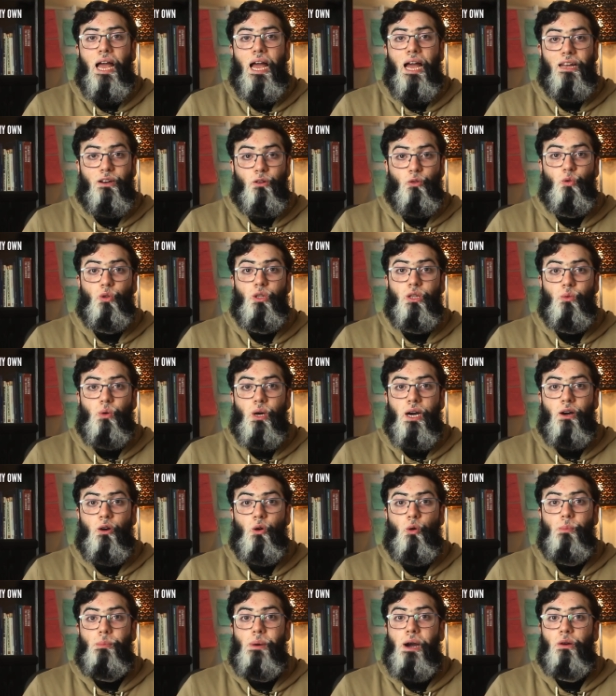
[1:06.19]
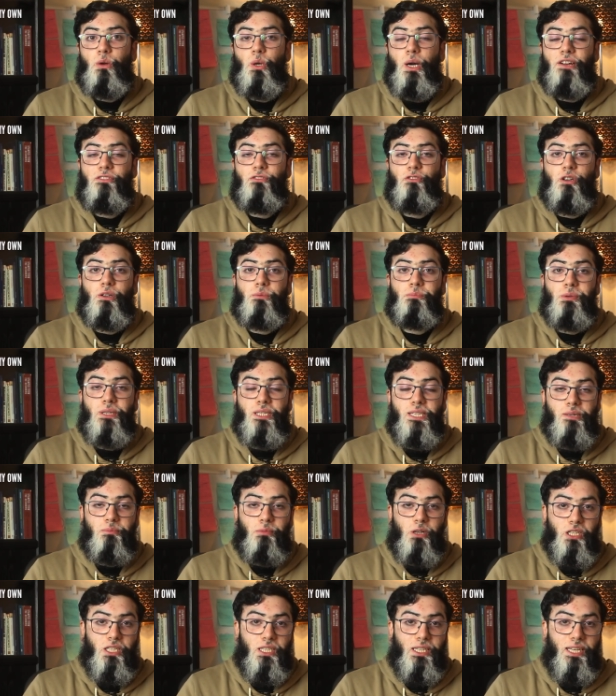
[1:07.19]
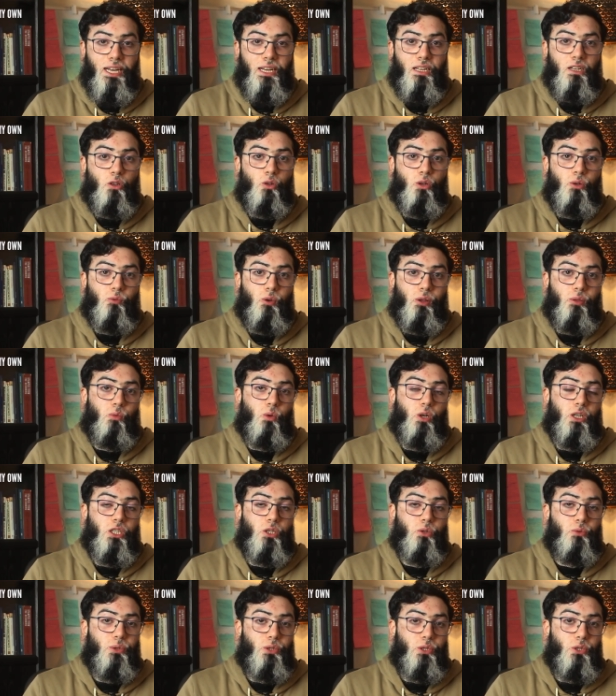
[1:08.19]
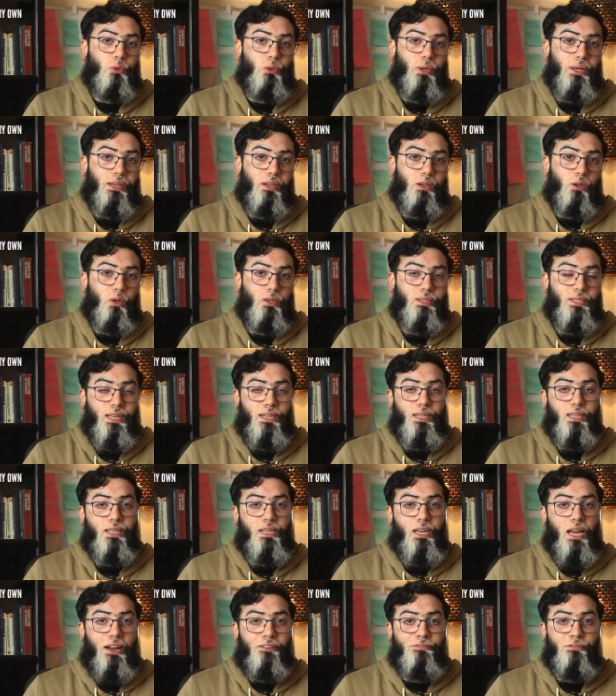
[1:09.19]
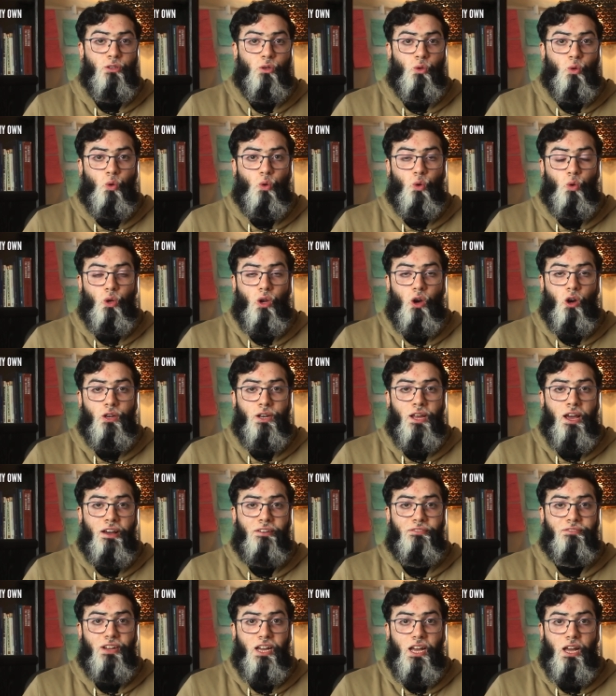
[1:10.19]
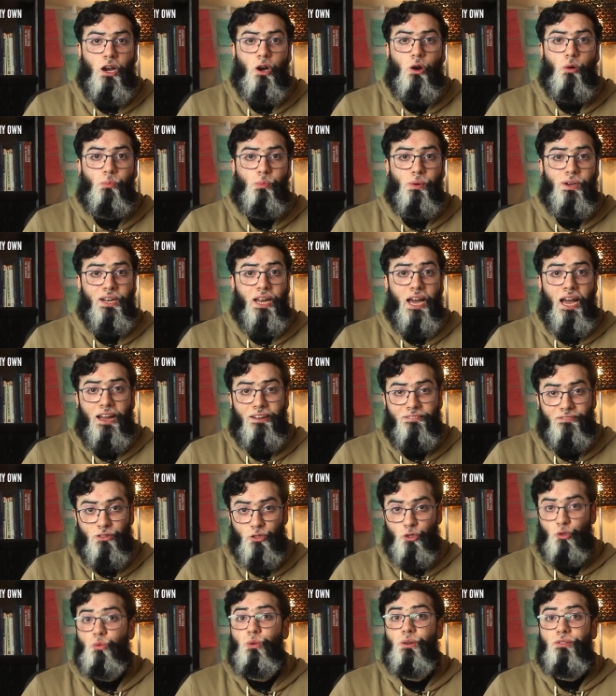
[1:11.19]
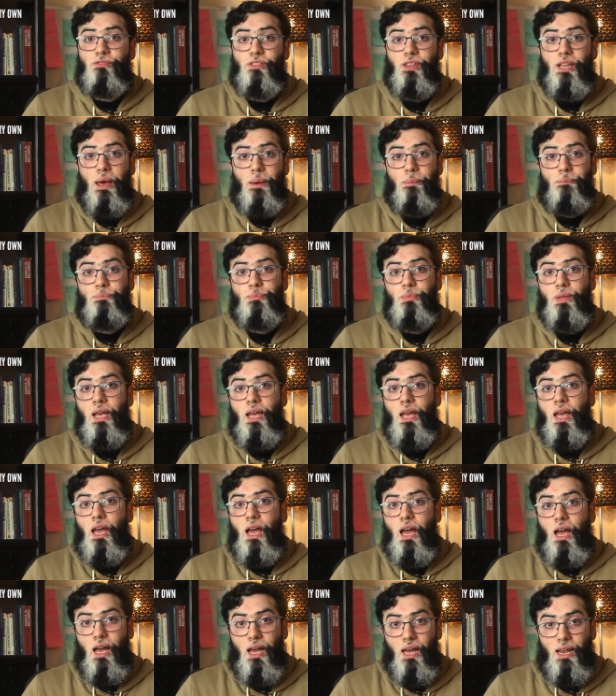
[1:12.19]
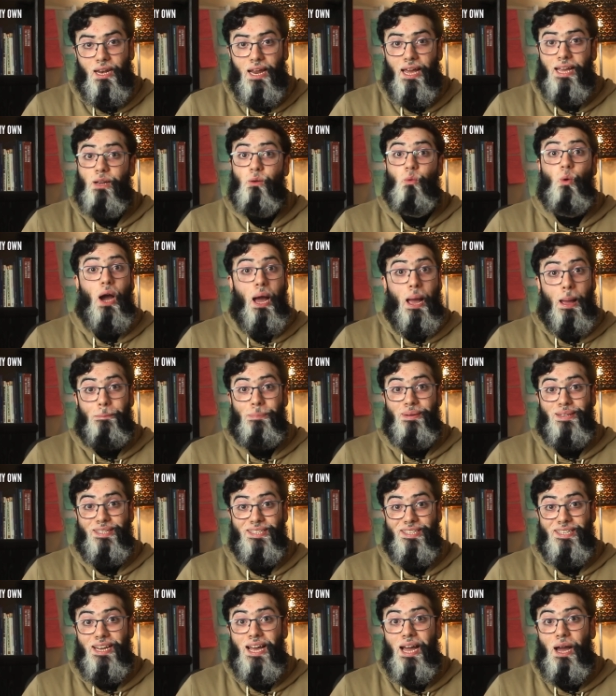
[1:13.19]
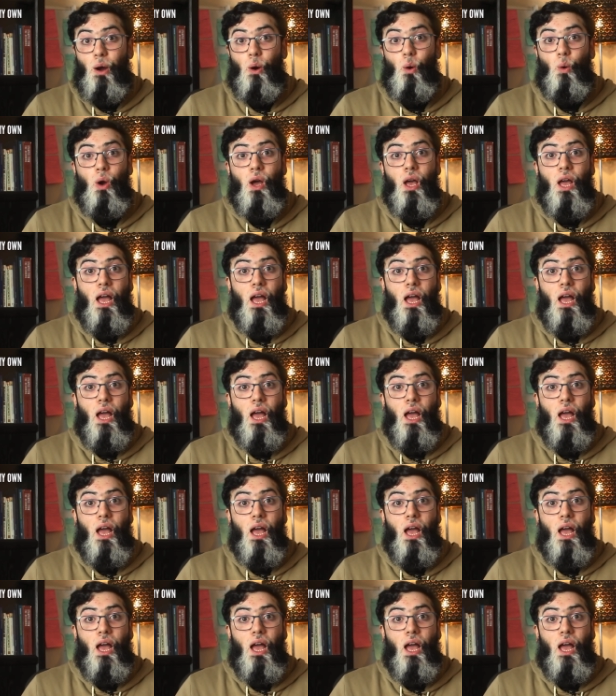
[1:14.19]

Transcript: And all the while, my wife could pretty much get along with what she was doing because I didn't have to call on her for help when I have two of them, like what happens now.